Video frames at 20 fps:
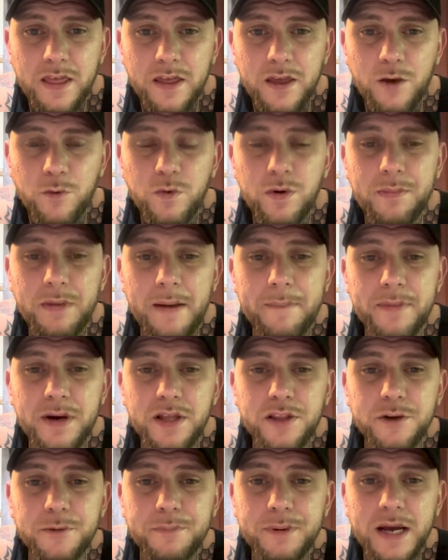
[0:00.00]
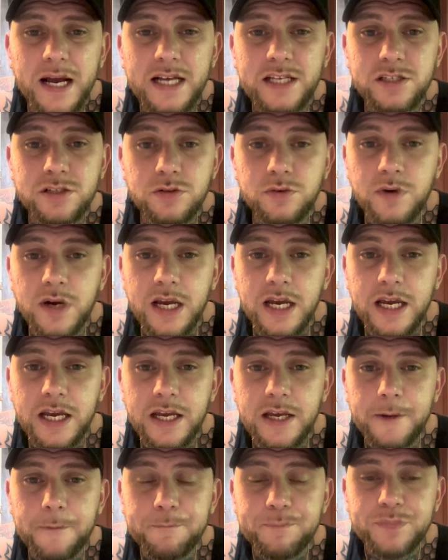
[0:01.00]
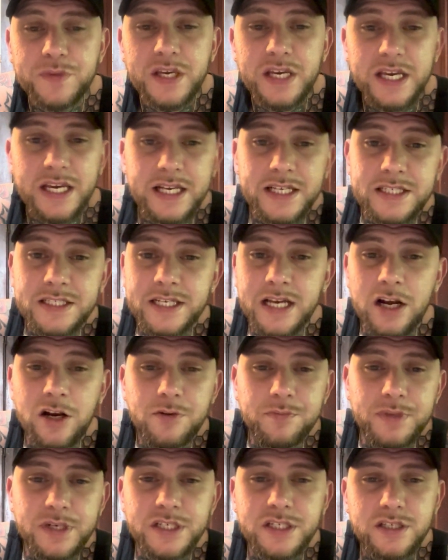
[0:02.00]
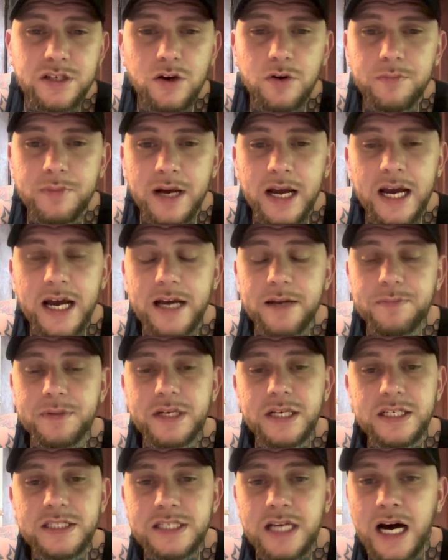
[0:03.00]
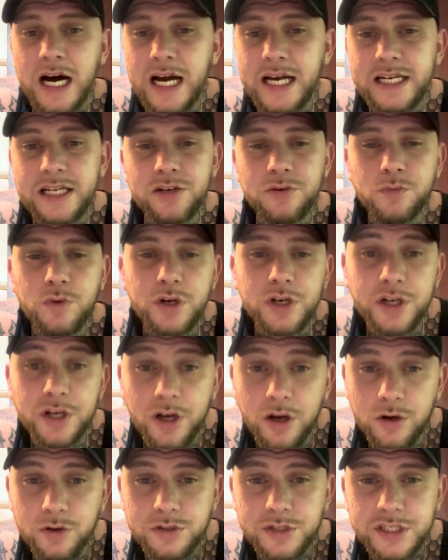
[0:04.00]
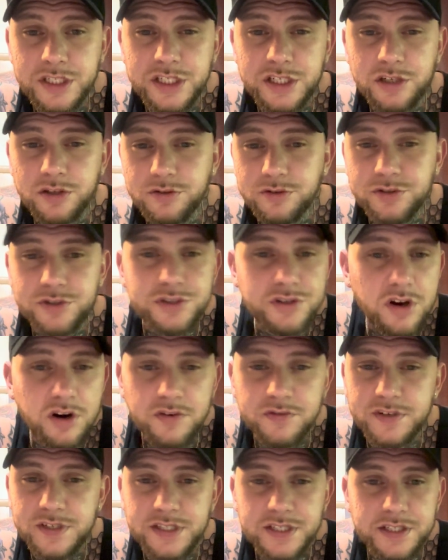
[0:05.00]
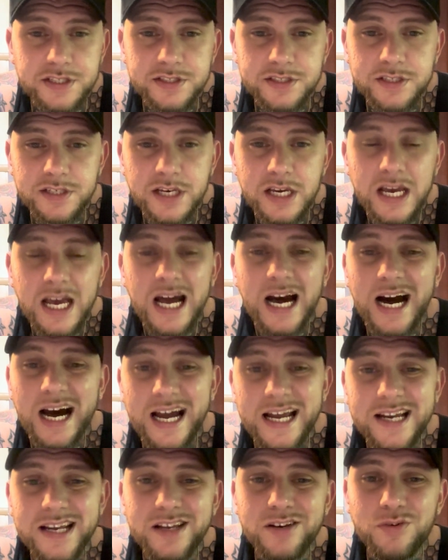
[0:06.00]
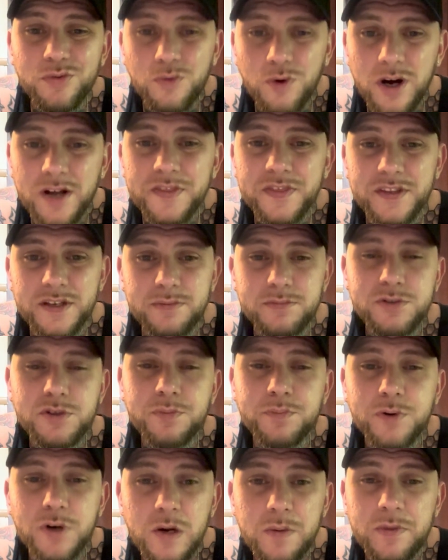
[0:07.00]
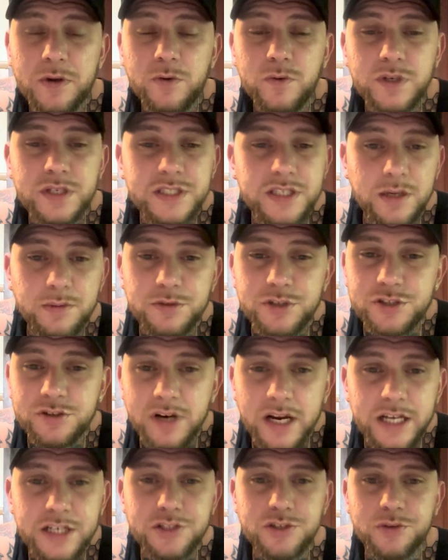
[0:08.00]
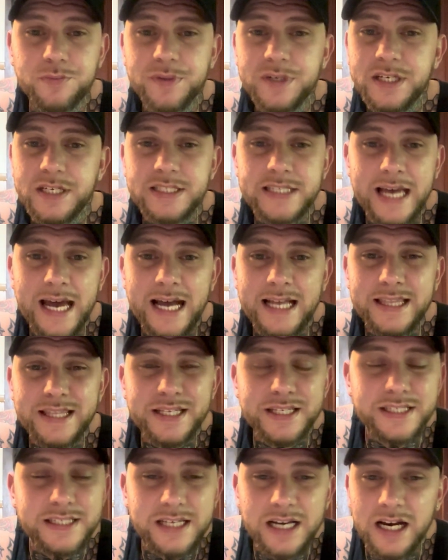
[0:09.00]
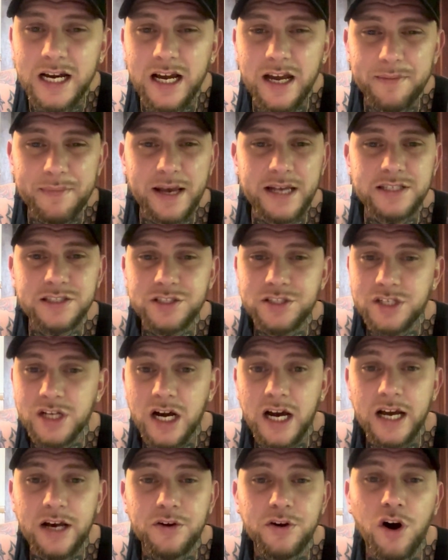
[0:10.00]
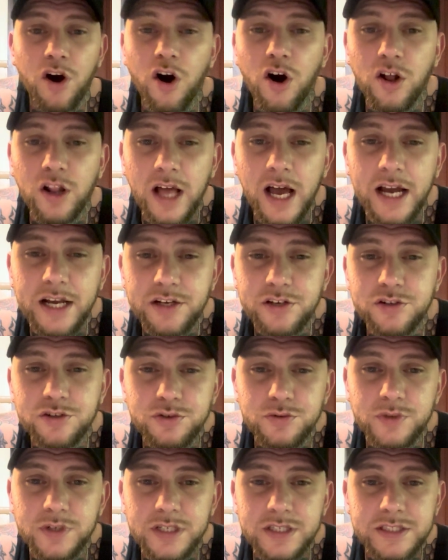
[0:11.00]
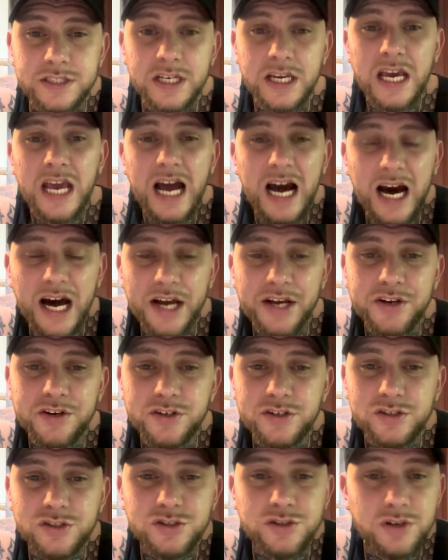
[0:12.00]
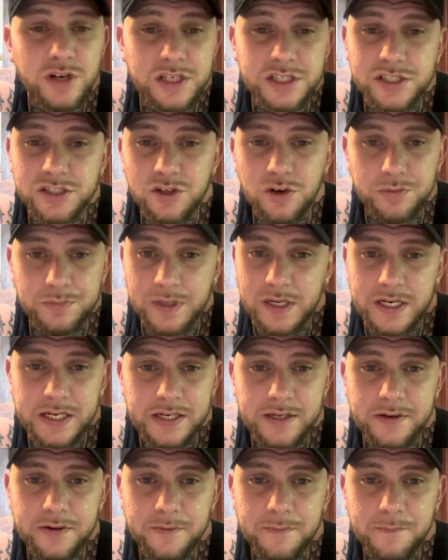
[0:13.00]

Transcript: when my mother passed away, it scared me so bad because I didn't want to go to children's services. I didn't want them to put me with some stranger because at this time, as a child, all I knew was I couldn't trust nobody.